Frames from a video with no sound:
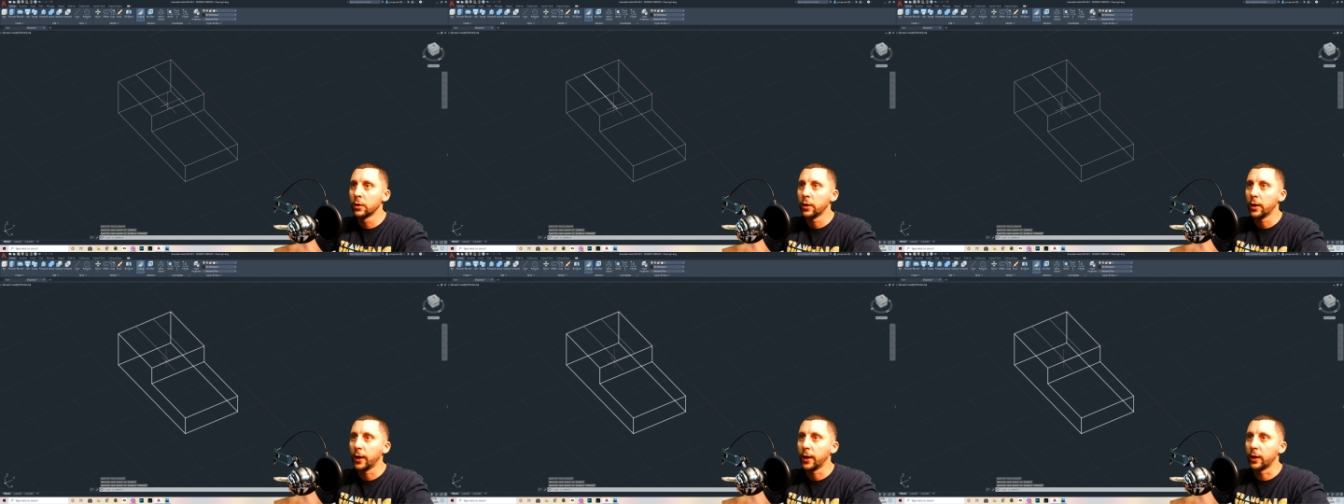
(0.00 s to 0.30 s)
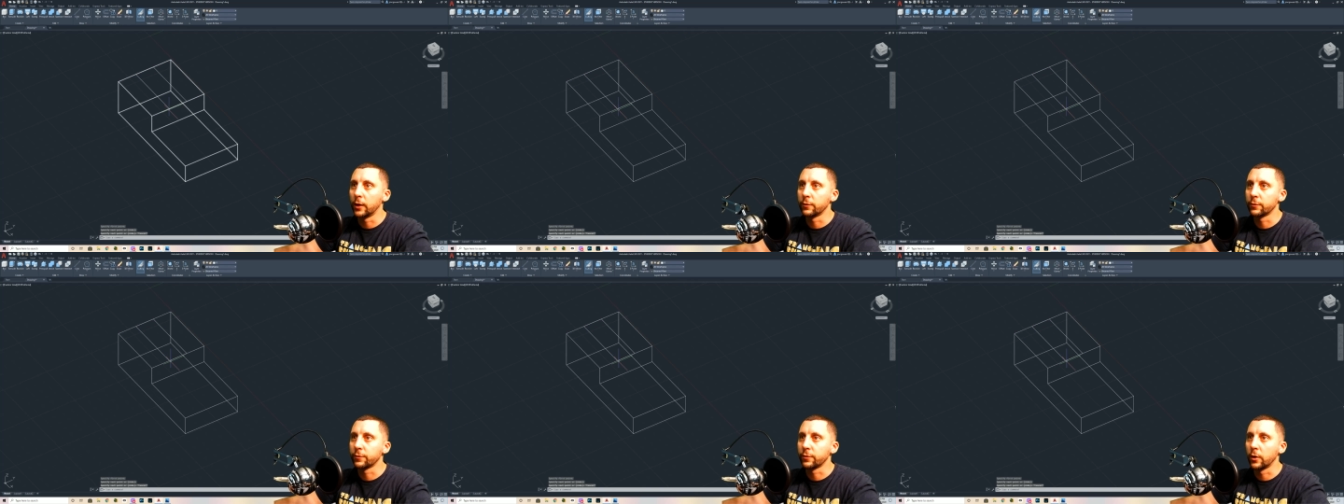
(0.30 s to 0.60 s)

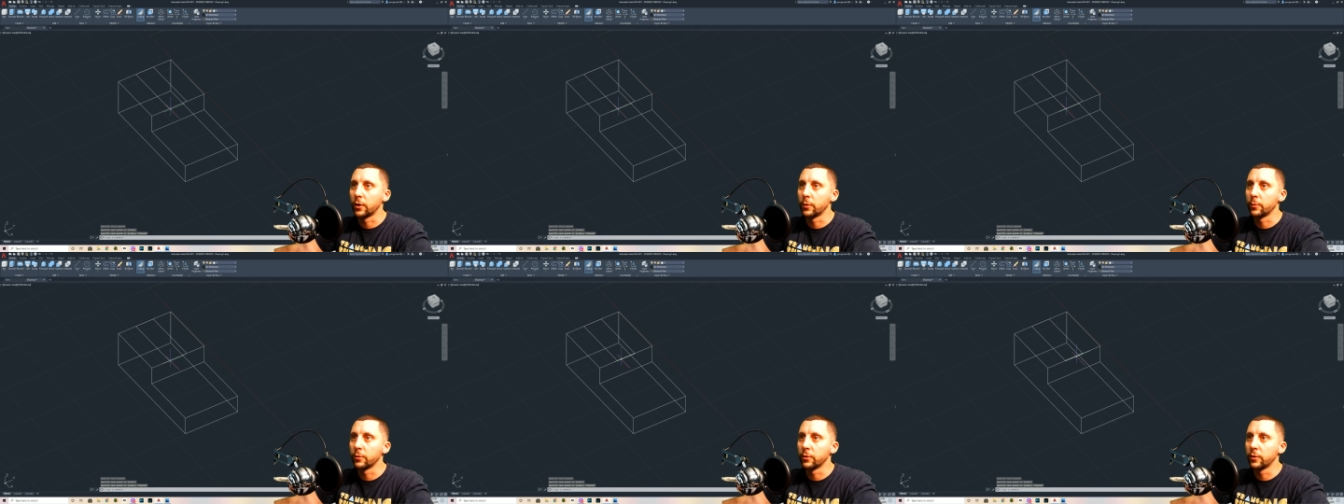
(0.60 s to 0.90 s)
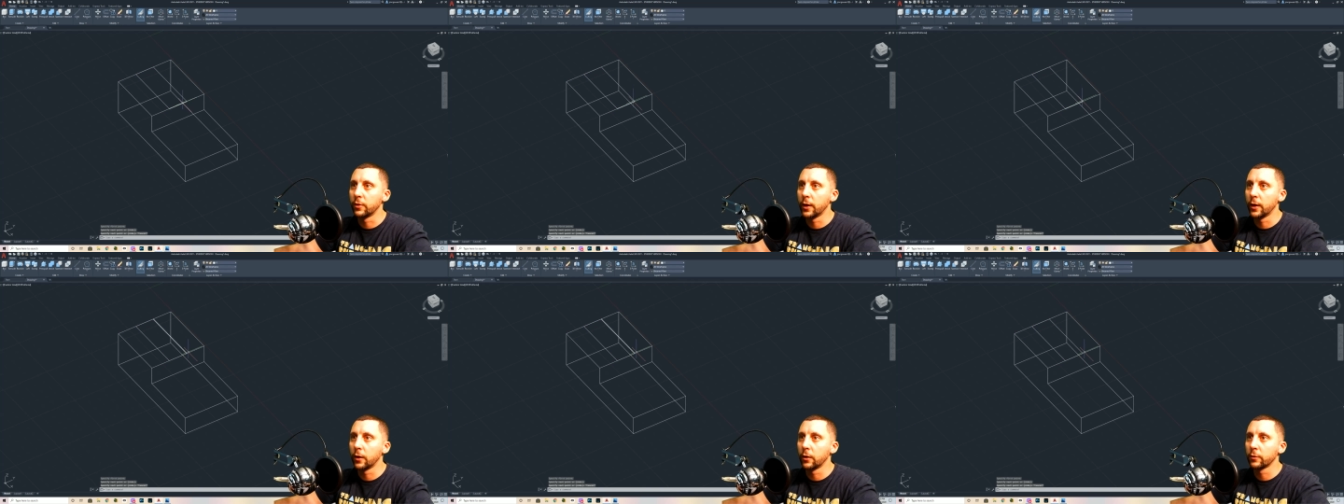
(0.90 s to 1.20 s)
and from
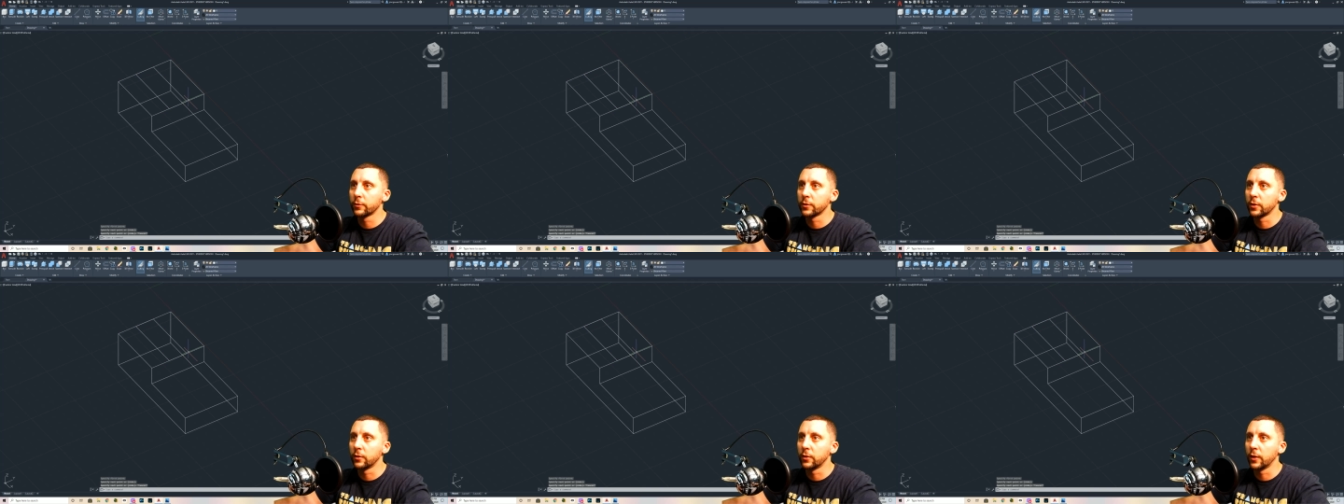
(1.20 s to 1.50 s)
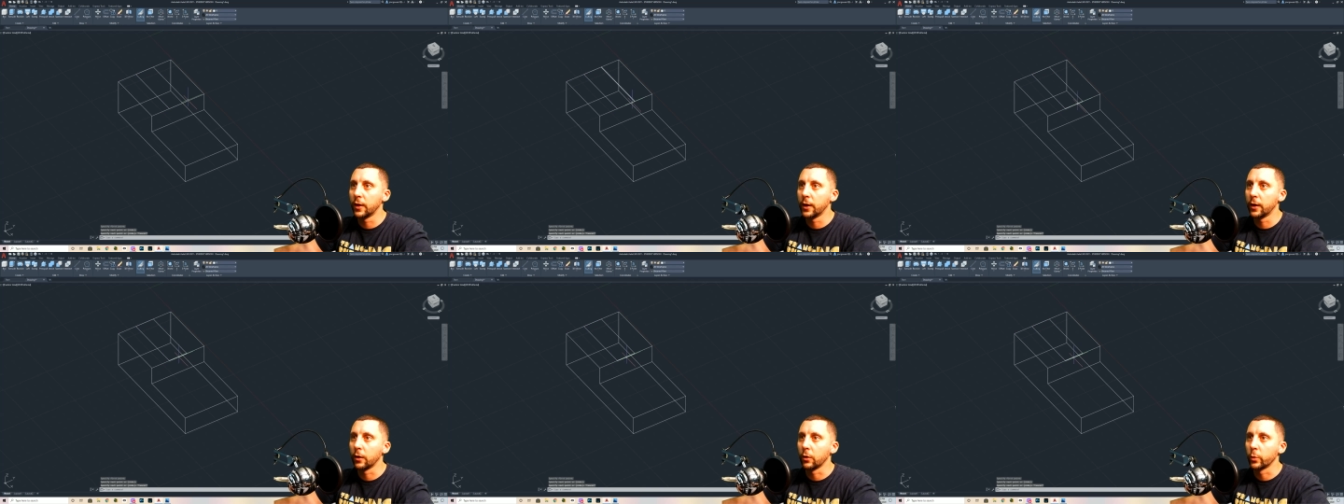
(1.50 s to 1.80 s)
there to
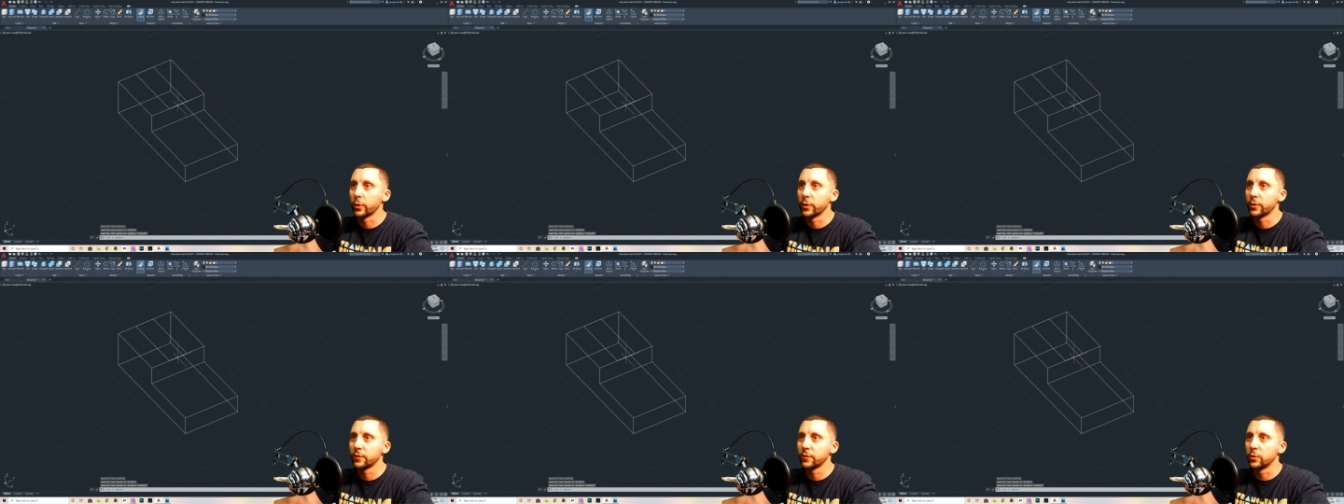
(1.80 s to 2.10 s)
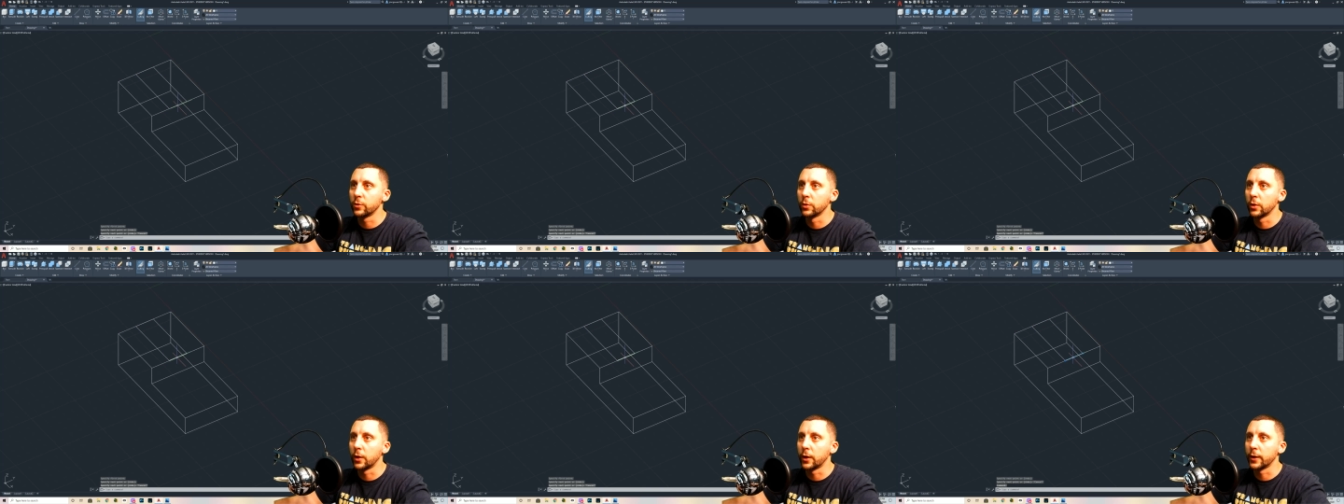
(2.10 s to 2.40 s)
there with
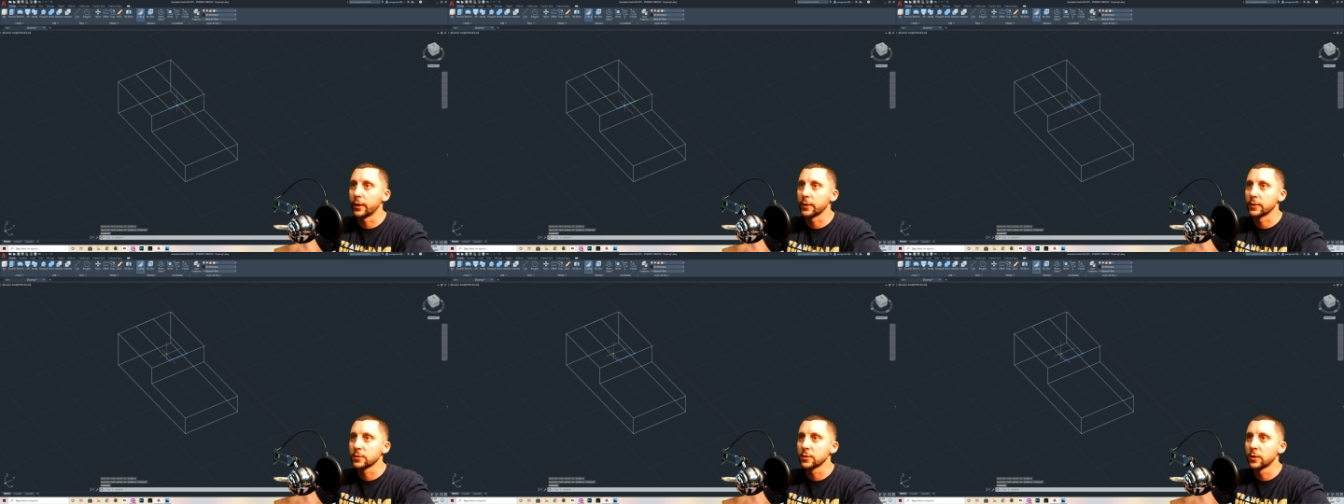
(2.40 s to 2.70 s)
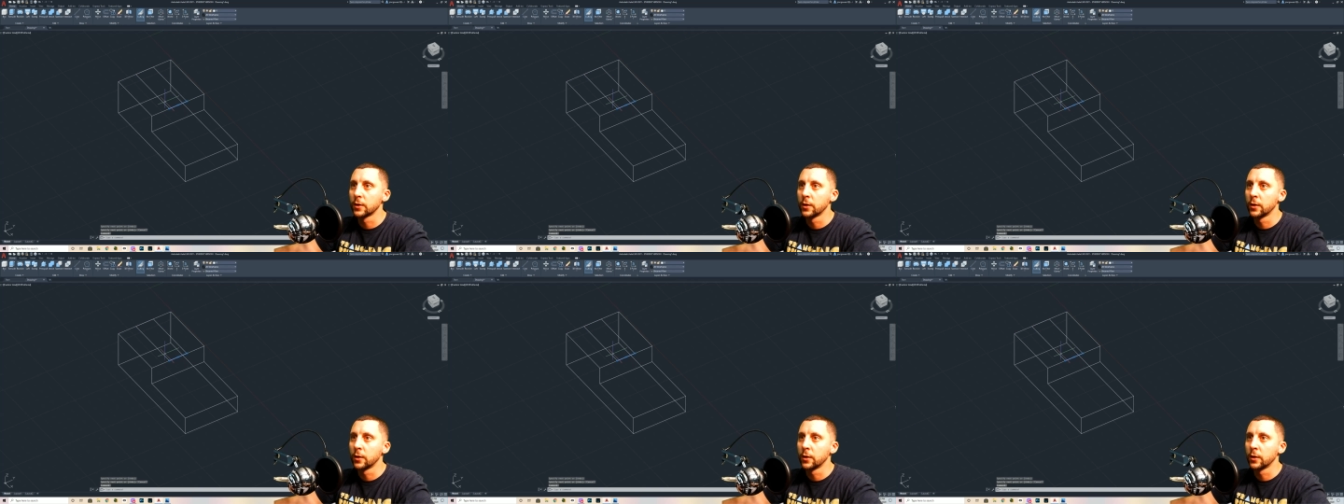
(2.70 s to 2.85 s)
two lines.